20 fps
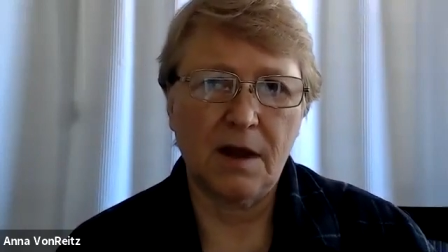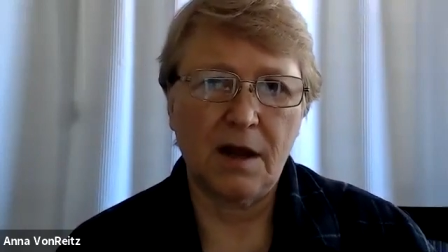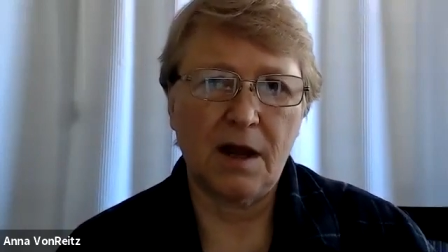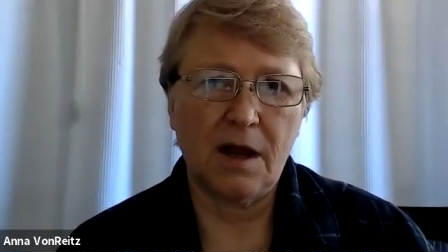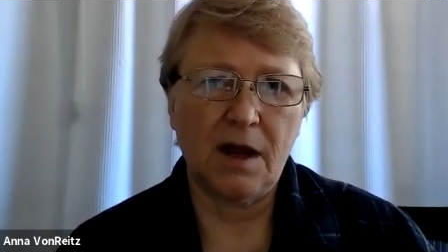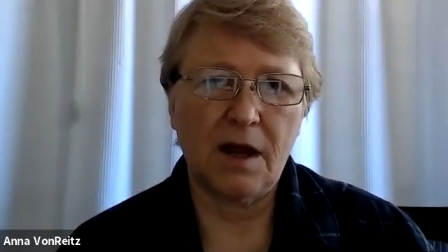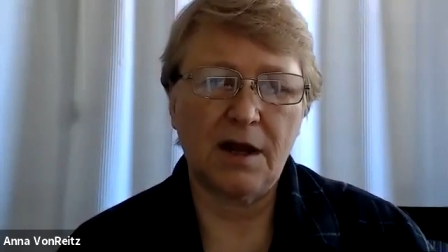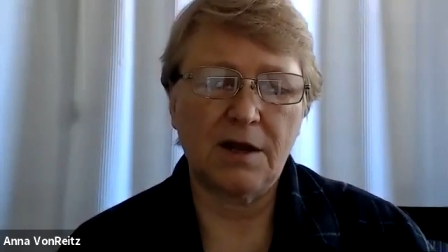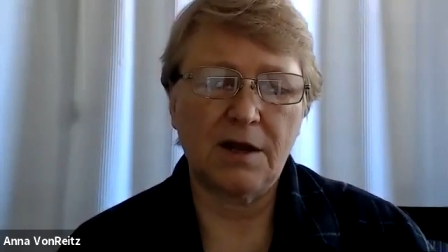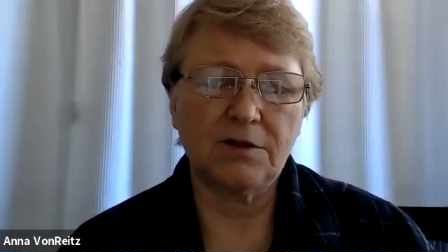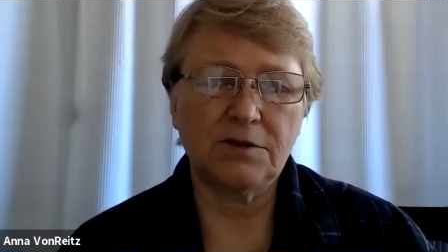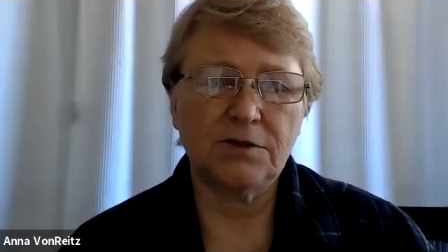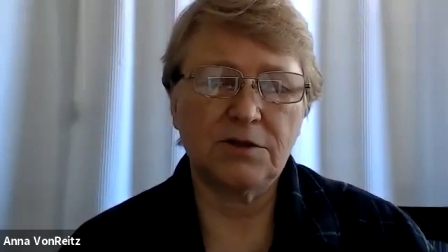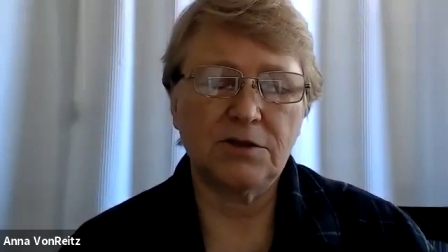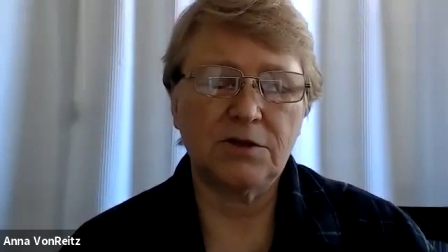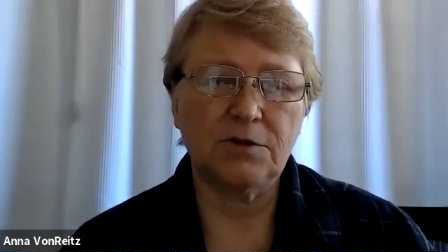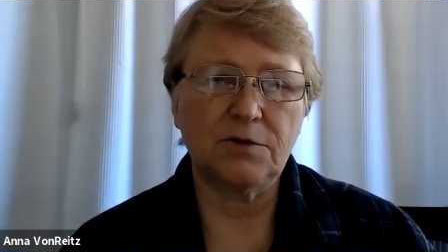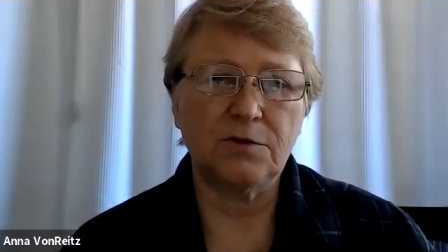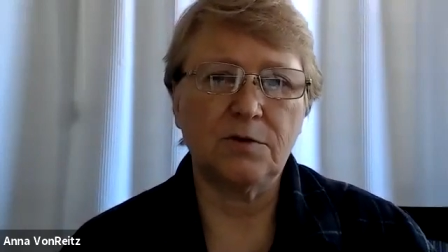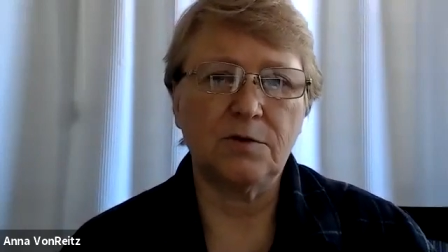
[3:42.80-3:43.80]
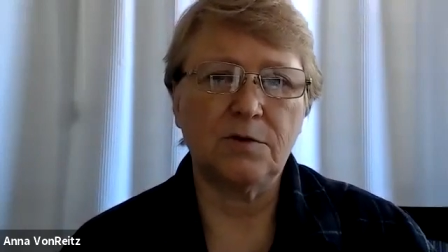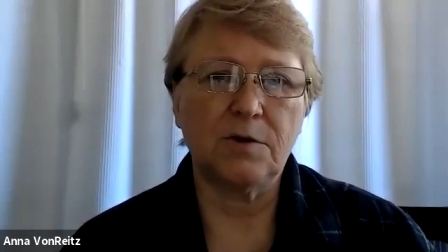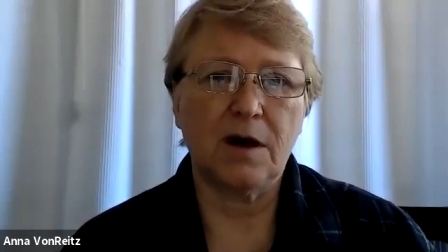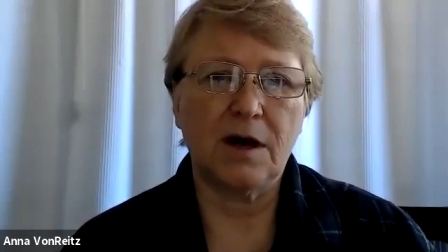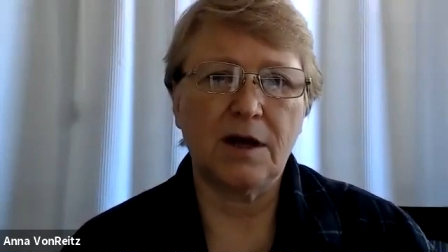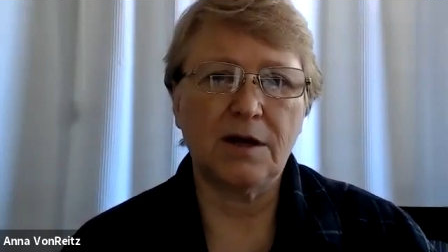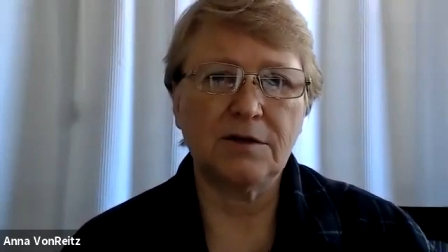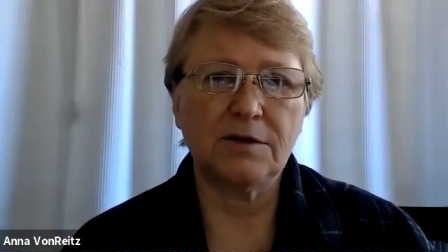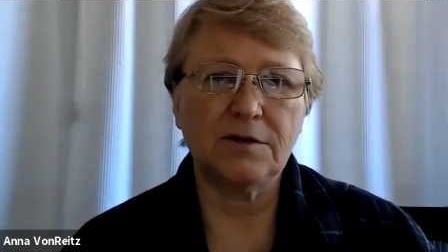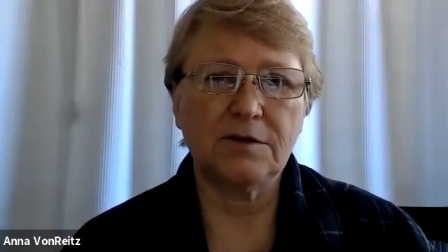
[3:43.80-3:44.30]
and to
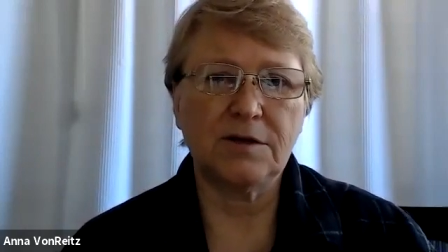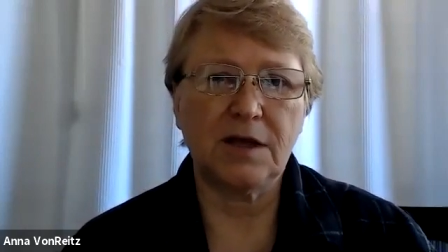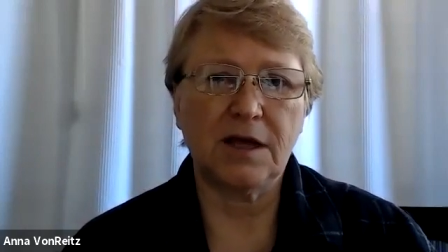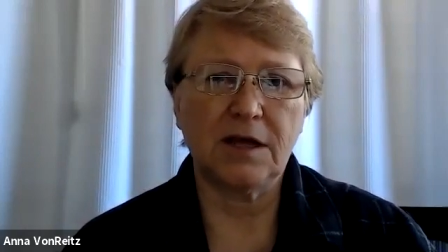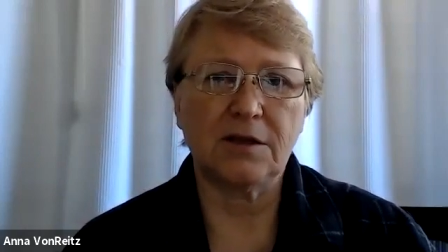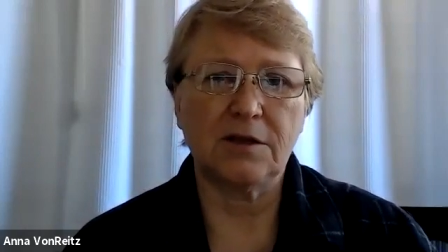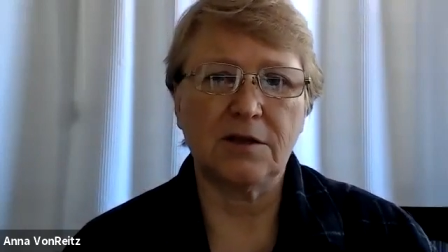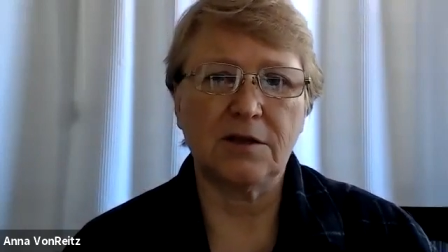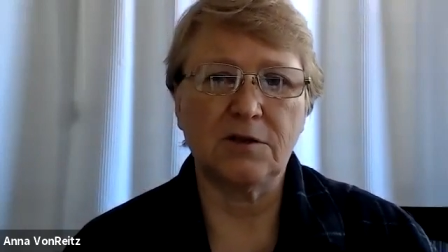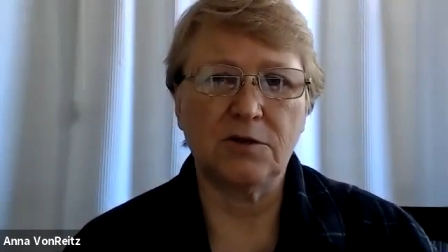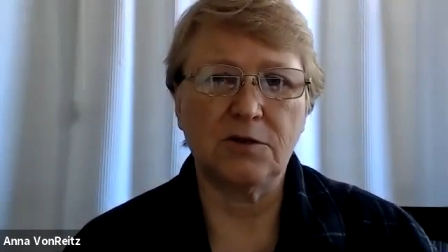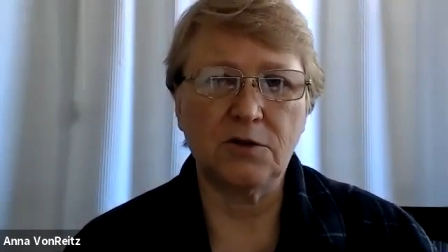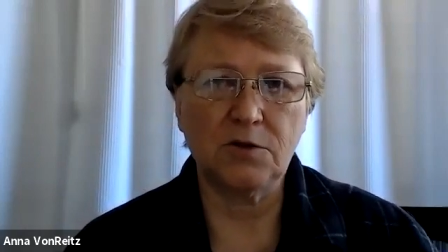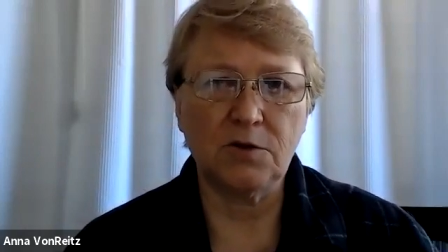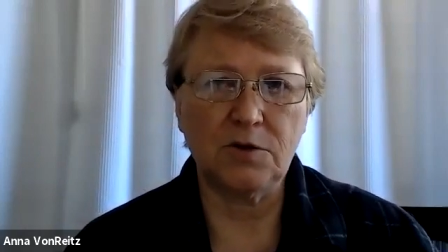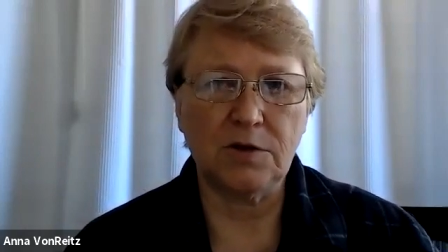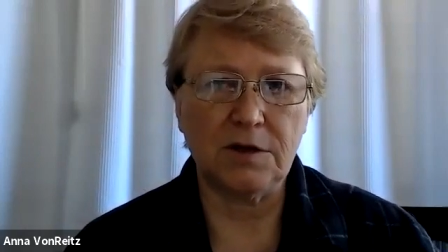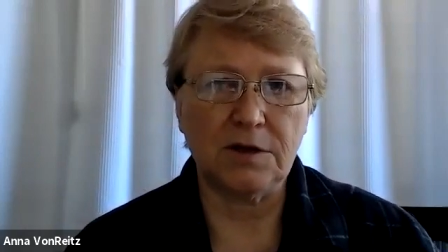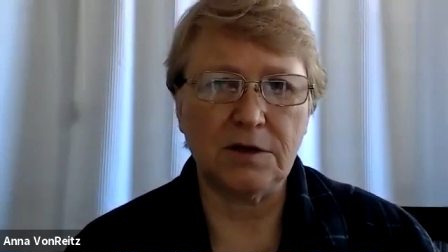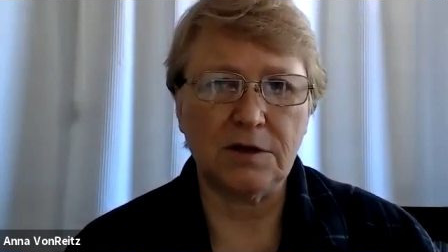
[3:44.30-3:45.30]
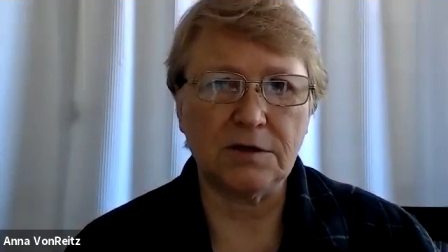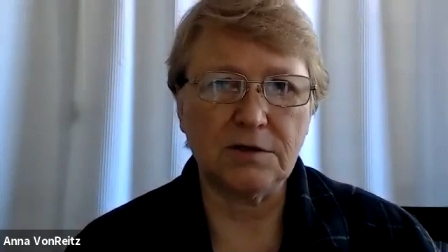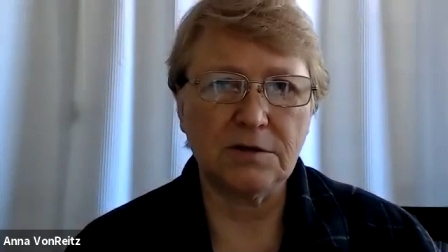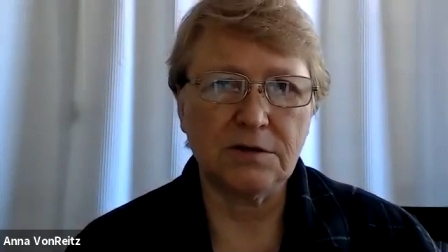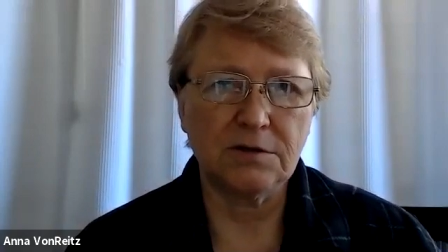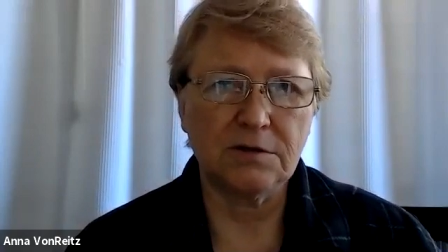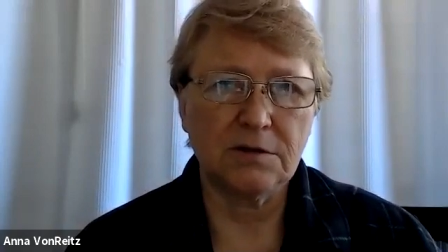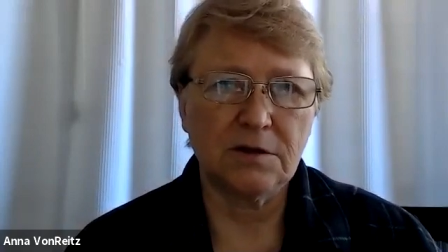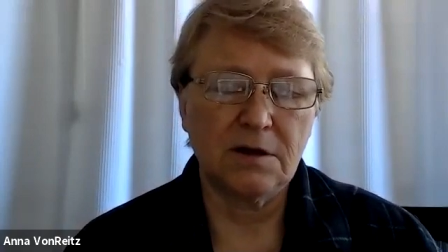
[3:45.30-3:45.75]
undertake the duties